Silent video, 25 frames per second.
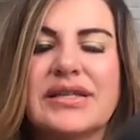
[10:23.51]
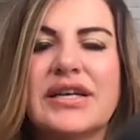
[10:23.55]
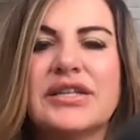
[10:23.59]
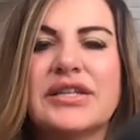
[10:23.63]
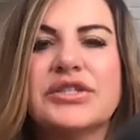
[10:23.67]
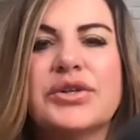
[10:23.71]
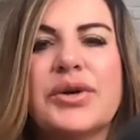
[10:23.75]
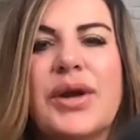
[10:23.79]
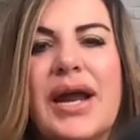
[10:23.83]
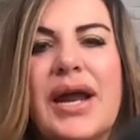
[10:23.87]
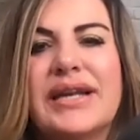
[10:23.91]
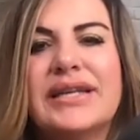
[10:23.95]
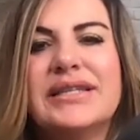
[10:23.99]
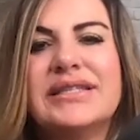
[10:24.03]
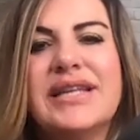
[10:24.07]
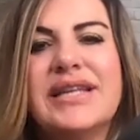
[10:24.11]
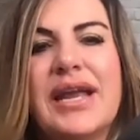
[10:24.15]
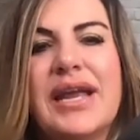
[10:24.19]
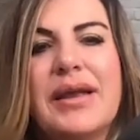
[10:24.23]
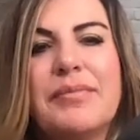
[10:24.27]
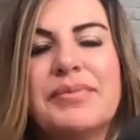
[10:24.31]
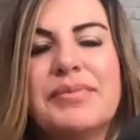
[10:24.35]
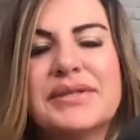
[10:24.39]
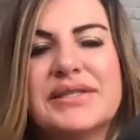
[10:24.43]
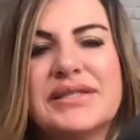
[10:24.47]
I try to
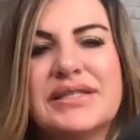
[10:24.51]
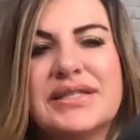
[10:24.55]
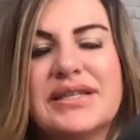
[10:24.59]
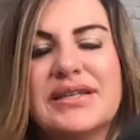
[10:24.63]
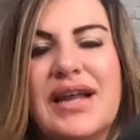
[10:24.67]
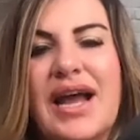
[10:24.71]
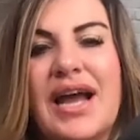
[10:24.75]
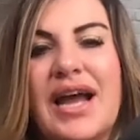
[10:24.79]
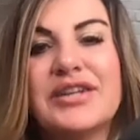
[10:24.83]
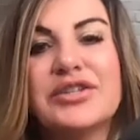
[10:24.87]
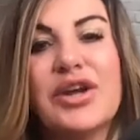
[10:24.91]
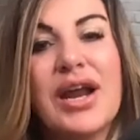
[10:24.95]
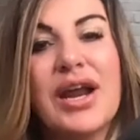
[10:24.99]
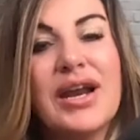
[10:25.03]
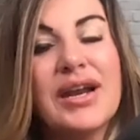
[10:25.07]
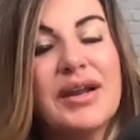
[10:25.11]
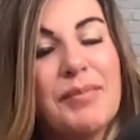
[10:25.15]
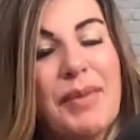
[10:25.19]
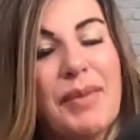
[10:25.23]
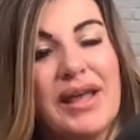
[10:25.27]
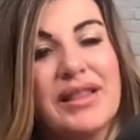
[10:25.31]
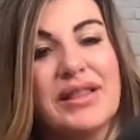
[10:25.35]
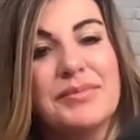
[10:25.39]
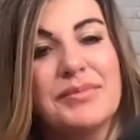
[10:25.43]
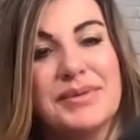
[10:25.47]
take, pist- I try to
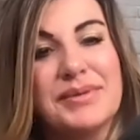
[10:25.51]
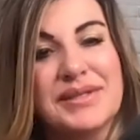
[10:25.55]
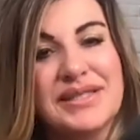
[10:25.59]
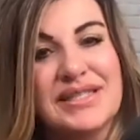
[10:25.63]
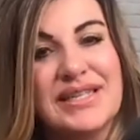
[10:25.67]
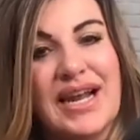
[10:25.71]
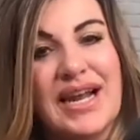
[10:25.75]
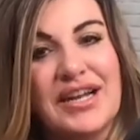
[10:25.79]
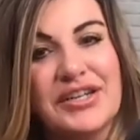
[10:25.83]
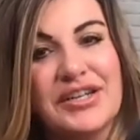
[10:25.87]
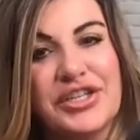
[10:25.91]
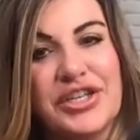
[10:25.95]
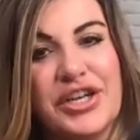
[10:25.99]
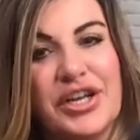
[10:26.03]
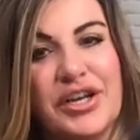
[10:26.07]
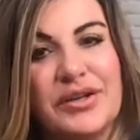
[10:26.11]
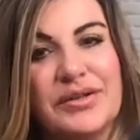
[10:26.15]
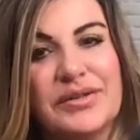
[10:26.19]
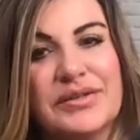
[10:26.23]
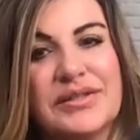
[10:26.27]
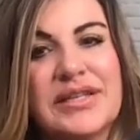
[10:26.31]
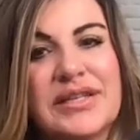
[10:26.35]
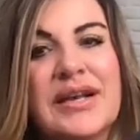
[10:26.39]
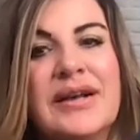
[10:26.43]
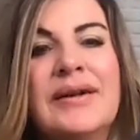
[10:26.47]
buy the
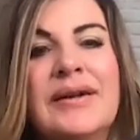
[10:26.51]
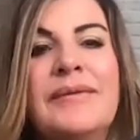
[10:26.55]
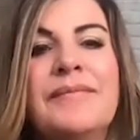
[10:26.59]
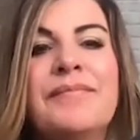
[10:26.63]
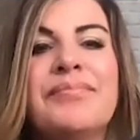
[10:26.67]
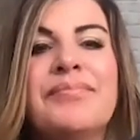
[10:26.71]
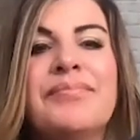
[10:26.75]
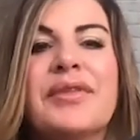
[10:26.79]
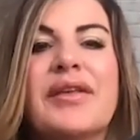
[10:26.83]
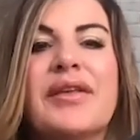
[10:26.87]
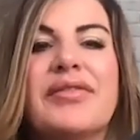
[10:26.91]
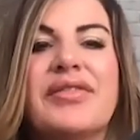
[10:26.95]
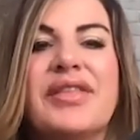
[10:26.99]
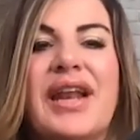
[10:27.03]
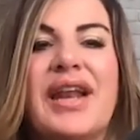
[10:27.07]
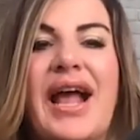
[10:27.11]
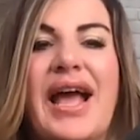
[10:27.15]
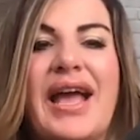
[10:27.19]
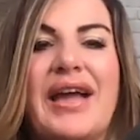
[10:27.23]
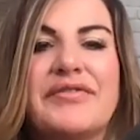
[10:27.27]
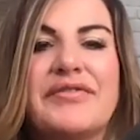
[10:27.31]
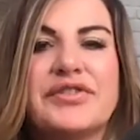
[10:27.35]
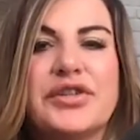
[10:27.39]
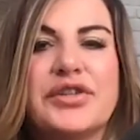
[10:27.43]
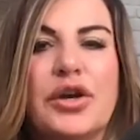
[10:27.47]
pistachios that
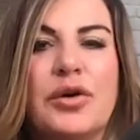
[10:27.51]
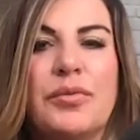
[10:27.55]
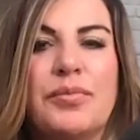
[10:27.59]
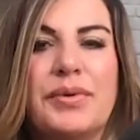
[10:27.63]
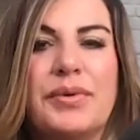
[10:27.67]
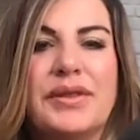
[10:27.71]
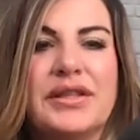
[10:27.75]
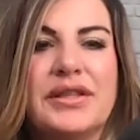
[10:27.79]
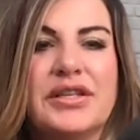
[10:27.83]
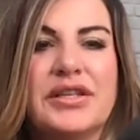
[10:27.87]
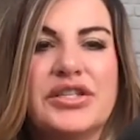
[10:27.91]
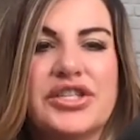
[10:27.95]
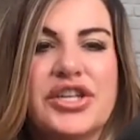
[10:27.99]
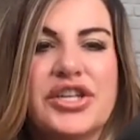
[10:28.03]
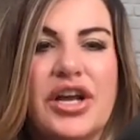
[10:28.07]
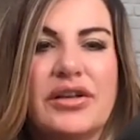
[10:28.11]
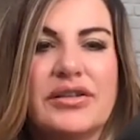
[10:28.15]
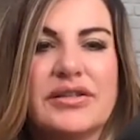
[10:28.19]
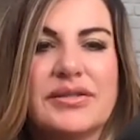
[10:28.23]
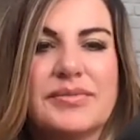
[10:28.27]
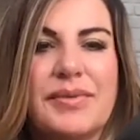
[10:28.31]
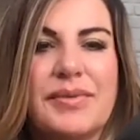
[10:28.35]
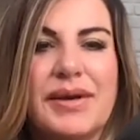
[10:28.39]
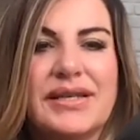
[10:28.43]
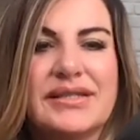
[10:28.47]
I have to open the
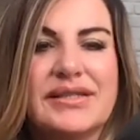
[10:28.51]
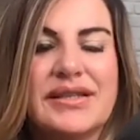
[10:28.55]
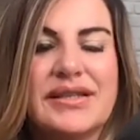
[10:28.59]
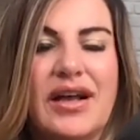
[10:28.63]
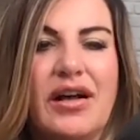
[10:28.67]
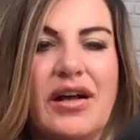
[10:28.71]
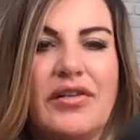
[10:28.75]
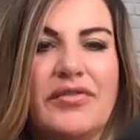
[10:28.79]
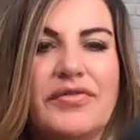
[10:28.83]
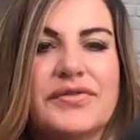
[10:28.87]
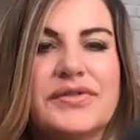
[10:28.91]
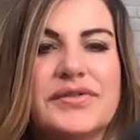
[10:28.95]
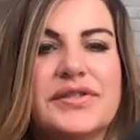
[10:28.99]
shells myself.